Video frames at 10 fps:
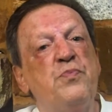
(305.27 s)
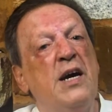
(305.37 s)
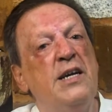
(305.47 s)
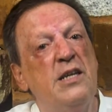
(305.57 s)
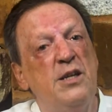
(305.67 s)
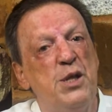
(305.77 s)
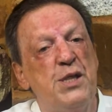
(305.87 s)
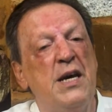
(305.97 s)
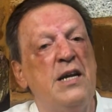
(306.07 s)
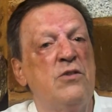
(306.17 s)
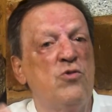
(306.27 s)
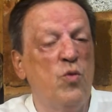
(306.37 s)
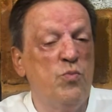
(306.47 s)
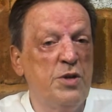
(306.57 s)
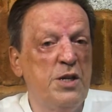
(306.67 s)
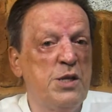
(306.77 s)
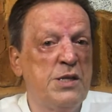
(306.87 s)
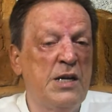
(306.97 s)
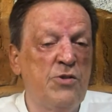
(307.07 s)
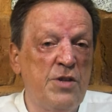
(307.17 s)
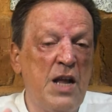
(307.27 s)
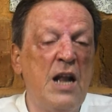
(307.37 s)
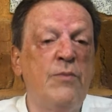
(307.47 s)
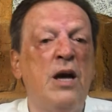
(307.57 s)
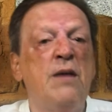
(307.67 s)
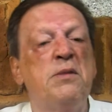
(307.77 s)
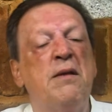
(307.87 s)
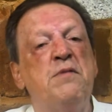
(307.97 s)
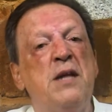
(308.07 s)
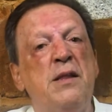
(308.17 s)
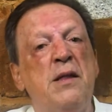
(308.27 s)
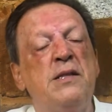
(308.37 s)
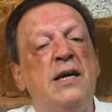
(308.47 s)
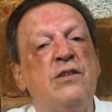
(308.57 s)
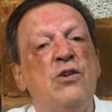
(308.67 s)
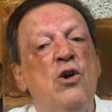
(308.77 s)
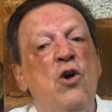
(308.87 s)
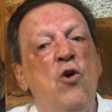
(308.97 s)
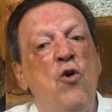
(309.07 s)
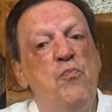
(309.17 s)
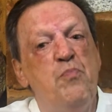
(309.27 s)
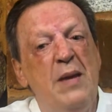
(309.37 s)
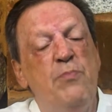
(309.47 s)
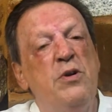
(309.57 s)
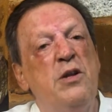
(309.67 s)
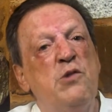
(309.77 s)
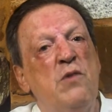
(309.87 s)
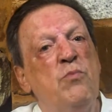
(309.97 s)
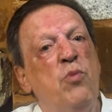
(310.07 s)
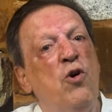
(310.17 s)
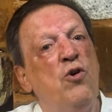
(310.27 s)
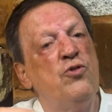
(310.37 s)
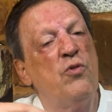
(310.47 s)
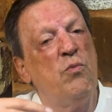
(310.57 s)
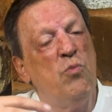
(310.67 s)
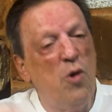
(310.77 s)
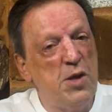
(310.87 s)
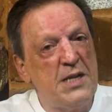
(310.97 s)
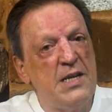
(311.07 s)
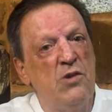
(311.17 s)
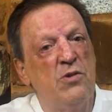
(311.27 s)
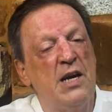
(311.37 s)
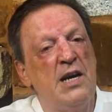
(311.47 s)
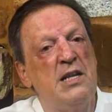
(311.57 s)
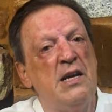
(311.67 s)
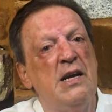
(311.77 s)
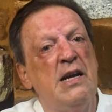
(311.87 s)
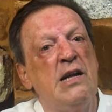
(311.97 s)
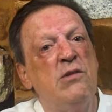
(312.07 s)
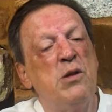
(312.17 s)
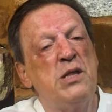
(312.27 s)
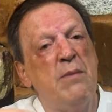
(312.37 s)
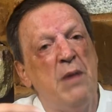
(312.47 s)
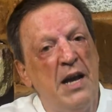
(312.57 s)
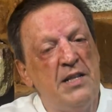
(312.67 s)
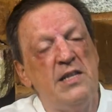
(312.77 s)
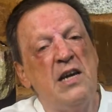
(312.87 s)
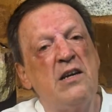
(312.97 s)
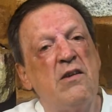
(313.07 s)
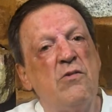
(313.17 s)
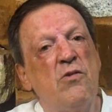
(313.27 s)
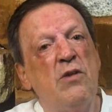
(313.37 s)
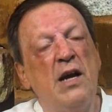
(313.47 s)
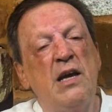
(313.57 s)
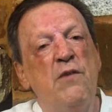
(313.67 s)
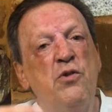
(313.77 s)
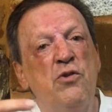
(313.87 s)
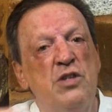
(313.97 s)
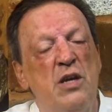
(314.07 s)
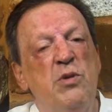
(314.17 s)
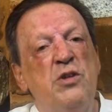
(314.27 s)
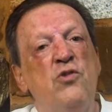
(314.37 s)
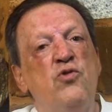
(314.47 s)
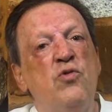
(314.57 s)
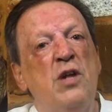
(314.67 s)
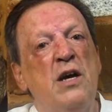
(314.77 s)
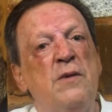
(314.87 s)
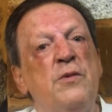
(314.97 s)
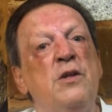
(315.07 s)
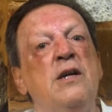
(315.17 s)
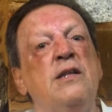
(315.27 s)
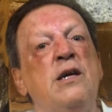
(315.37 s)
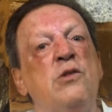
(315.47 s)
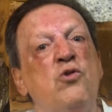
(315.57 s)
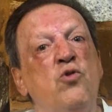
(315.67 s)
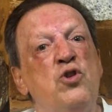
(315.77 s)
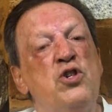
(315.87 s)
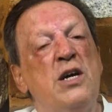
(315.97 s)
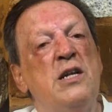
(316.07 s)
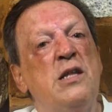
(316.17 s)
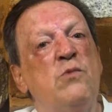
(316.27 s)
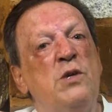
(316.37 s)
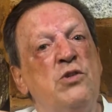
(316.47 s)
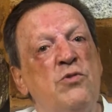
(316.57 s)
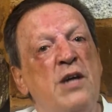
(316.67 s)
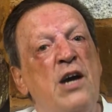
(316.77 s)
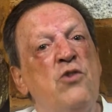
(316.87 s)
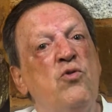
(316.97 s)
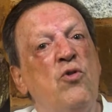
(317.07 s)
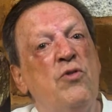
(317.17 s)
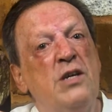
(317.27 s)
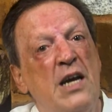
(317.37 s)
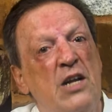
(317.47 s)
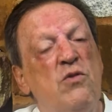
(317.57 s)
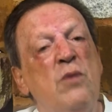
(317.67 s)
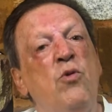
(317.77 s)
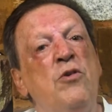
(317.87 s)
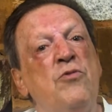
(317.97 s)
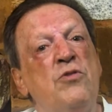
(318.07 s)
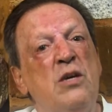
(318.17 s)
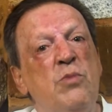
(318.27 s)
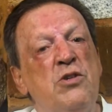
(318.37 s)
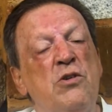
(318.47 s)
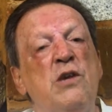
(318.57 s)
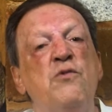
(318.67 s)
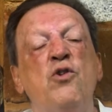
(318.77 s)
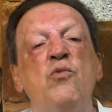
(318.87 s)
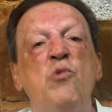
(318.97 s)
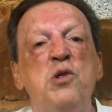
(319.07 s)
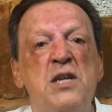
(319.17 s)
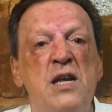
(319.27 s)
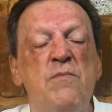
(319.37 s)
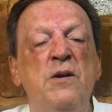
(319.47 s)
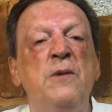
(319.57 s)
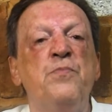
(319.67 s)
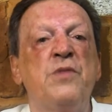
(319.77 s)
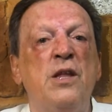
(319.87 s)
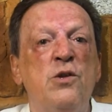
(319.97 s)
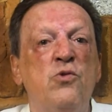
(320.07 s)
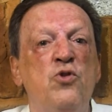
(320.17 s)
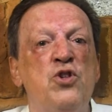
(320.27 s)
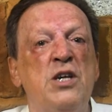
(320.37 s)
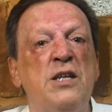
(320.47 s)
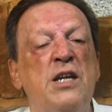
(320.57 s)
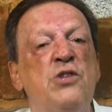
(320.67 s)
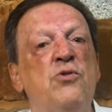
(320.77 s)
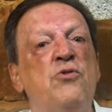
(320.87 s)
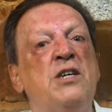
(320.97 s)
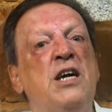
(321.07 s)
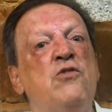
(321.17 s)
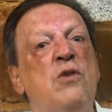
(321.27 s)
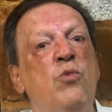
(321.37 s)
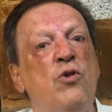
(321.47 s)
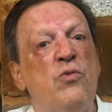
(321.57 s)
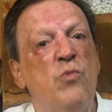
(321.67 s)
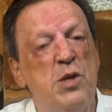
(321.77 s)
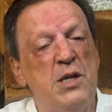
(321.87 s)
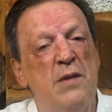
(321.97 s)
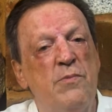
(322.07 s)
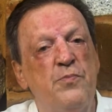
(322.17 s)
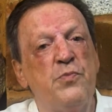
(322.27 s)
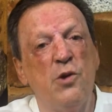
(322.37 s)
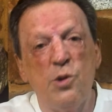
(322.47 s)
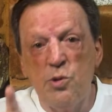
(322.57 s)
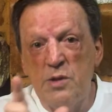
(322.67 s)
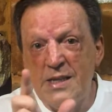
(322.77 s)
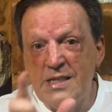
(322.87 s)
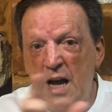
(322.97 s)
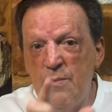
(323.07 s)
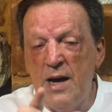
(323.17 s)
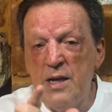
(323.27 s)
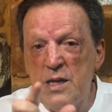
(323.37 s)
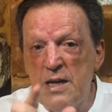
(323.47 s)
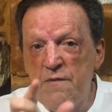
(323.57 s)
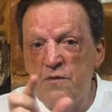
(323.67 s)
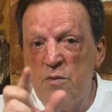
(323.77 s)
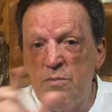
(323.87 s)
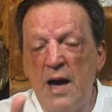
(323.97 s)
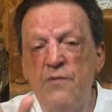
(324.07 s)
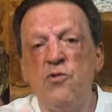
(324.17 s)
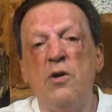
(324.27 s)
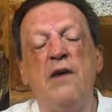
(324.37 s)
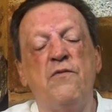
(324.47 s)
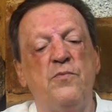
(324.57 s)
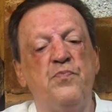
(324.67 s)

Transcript: And it is said, you know, Buddhist said, the Dalai Lama himself said it, that a people is reborn mostly again in the same ethnic, you know, like if you're a Tibetan today, there's a good chance that when you die, you again reborn a Tibetan. If you're a Muslim, there's a good chance that you're again reborn a Muslim. So that karma is lived from life to life.